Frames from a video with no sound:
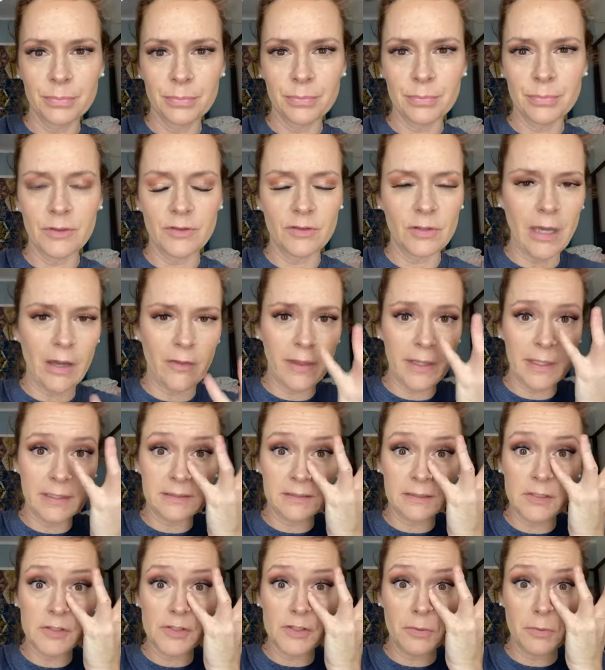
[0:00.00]
See how they
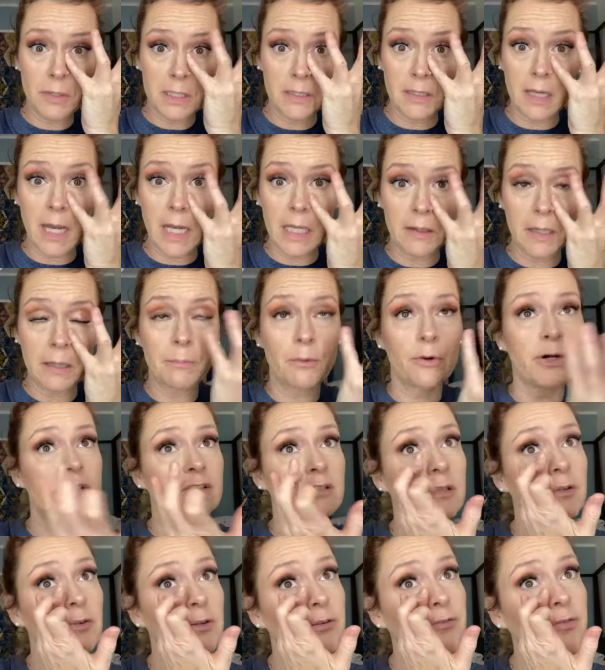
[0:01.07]
accentuate the highlight points
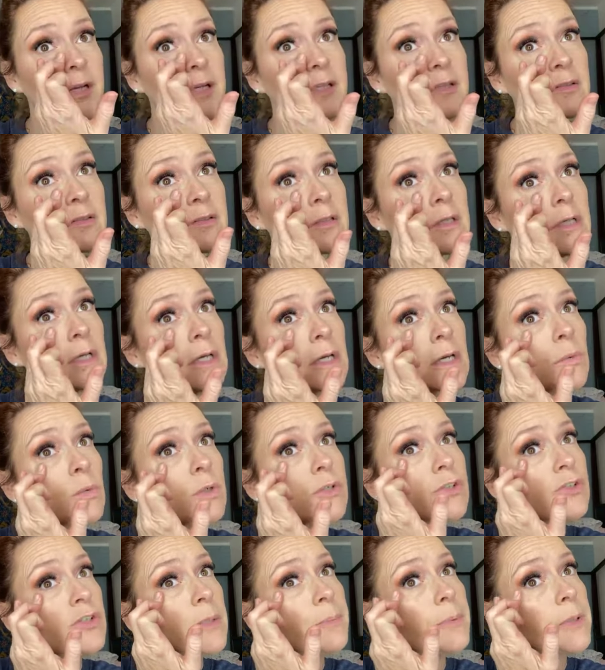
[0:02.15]
on your face, which
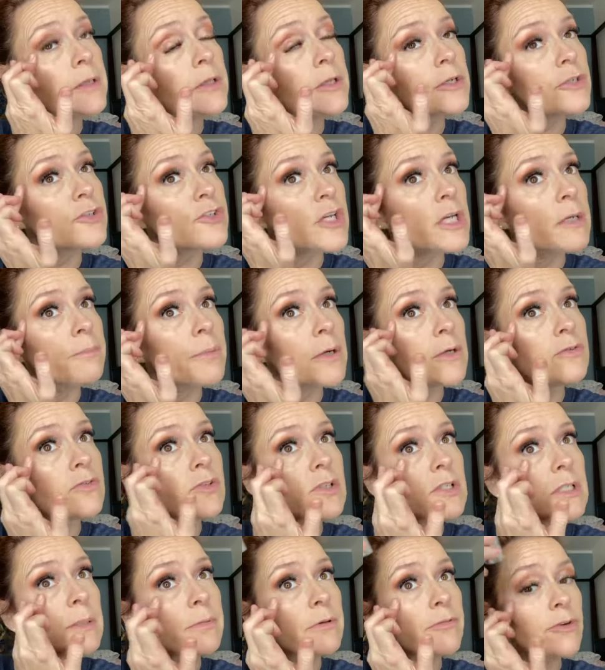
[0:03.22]
are typically your cheekbones, the
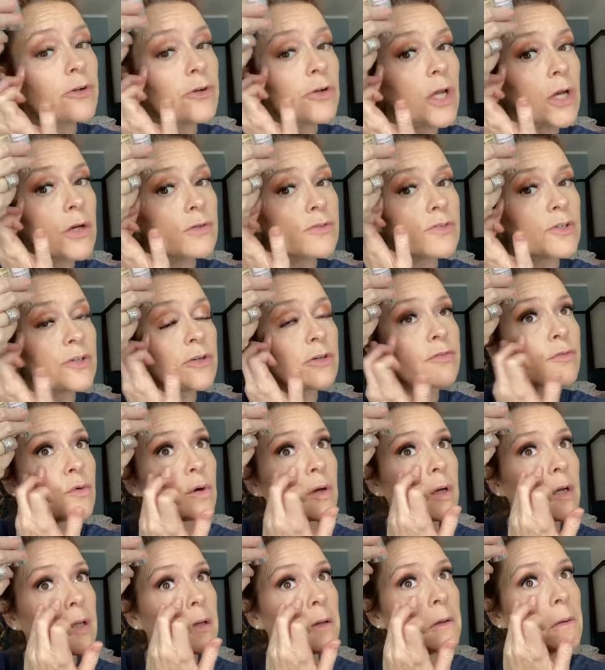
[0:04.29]
tip of your nose, and your
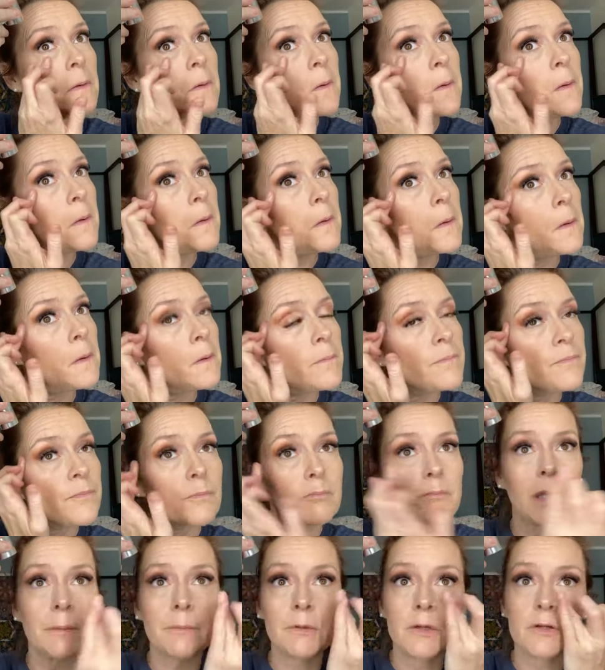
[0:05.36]
forehead.
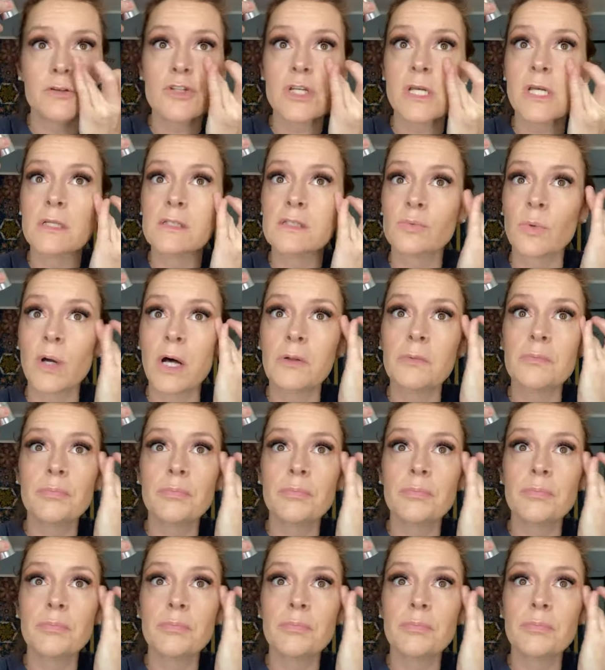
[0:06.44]
Maybe your chin as well.